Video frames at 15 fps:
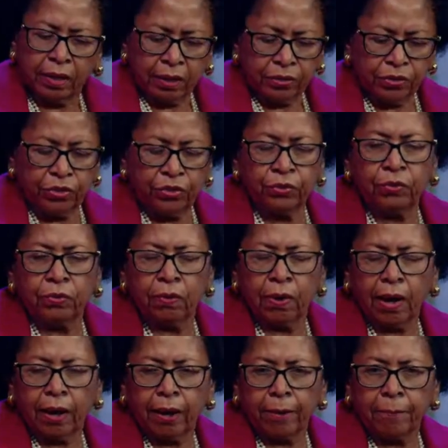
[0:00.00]
to
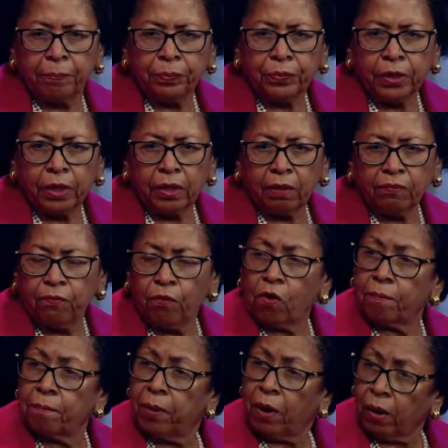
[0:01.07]
um,
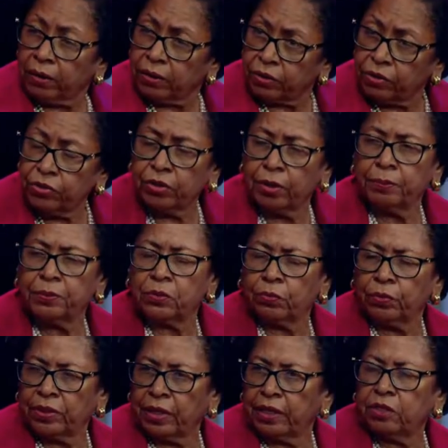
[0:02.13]
form partnerships
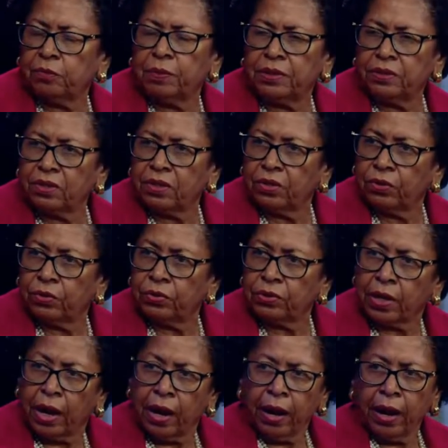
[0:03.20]
with HBCUs.
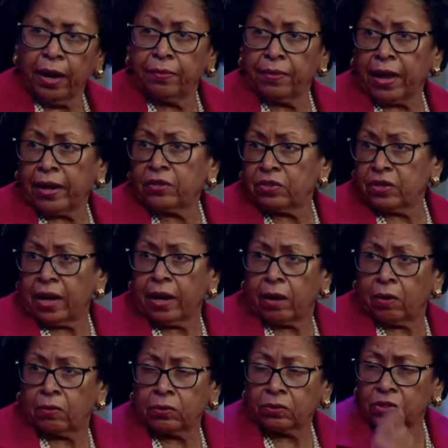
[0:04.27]
And that is
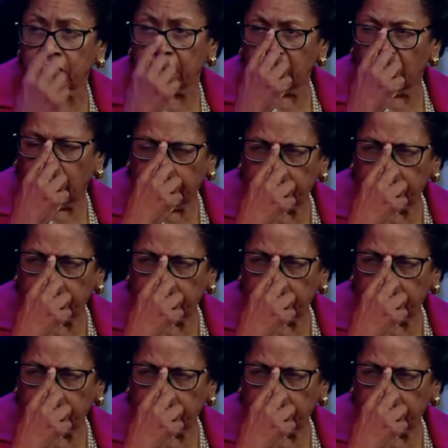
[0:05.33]
now set up.